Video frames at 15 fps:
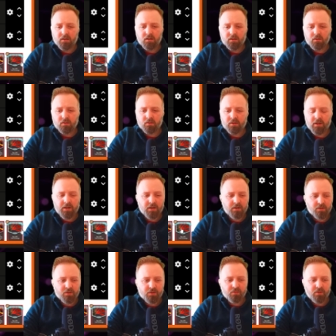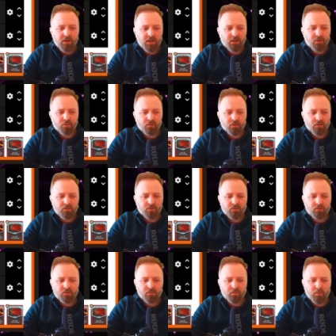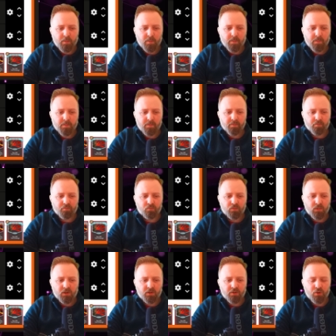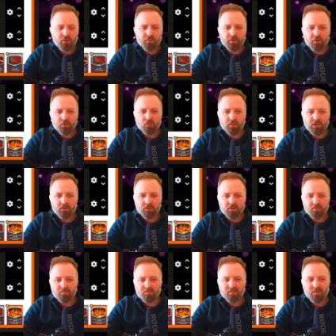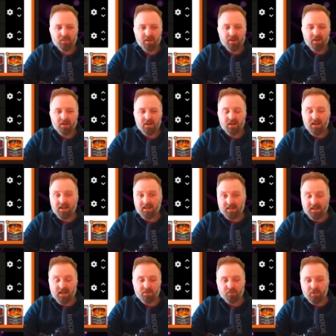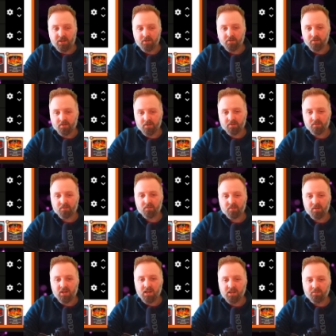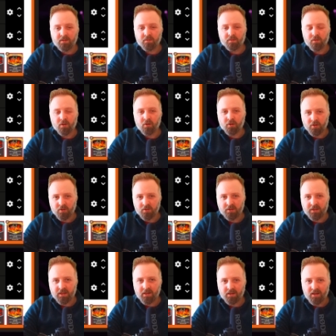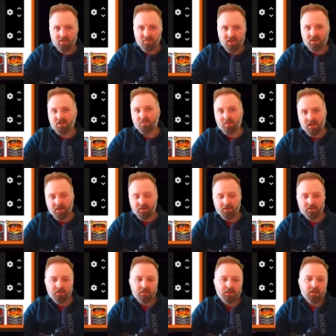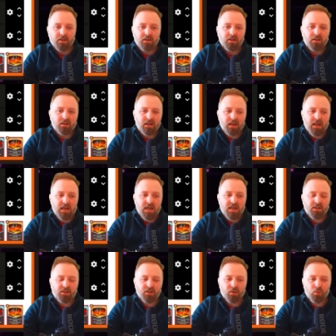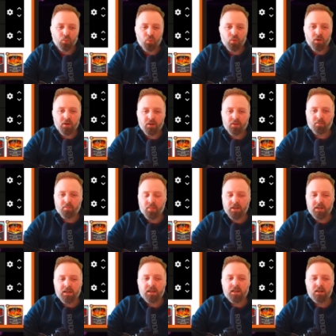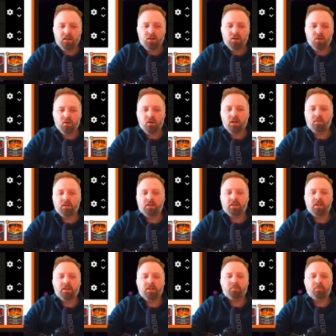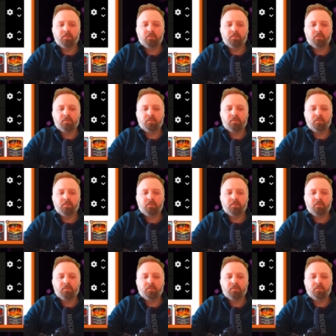Okay, so next one, let's go for Dual Wield. It can be good. If you've got a good deck, it makes it better. Is it worth picking? Not every time.